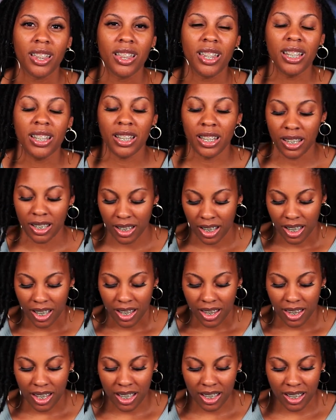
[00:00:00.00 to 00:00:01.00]
This
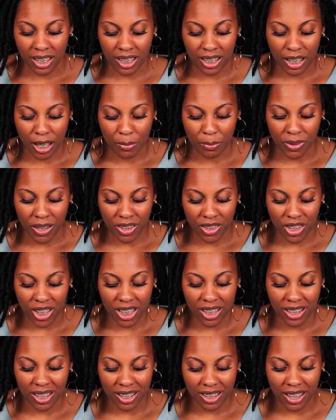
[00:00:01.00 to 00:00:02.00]
is something
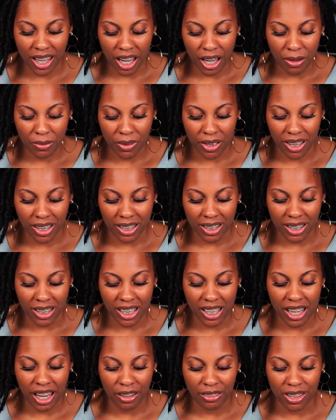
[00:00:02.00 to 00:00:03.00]
Jesus gave us.
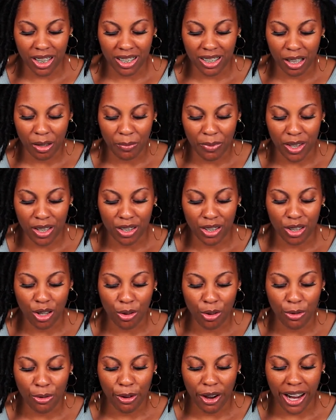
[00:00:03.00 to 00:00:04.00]
He gave us something
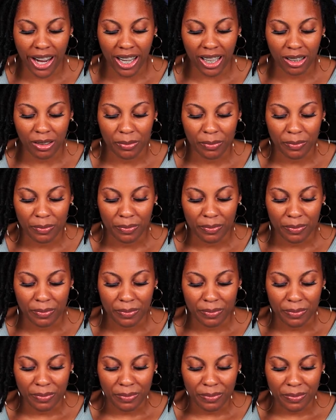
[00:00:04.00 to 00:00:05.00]
so great,
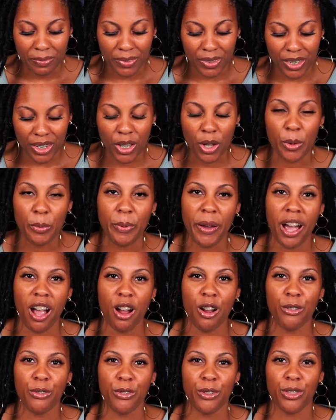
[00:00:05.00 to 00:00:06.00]
so
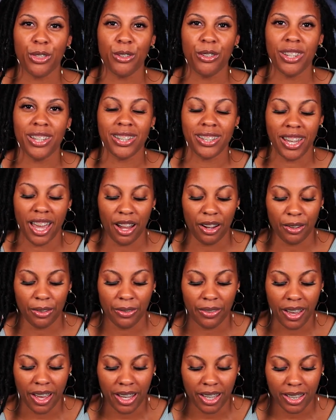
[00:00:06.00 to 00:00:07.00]
powerful through his
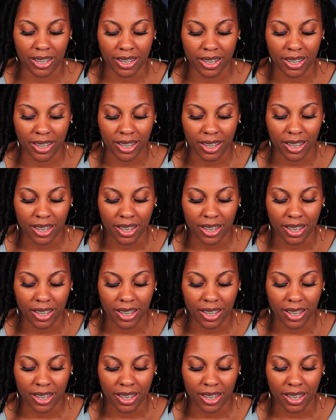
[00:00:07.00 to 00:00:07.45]
sacrifice.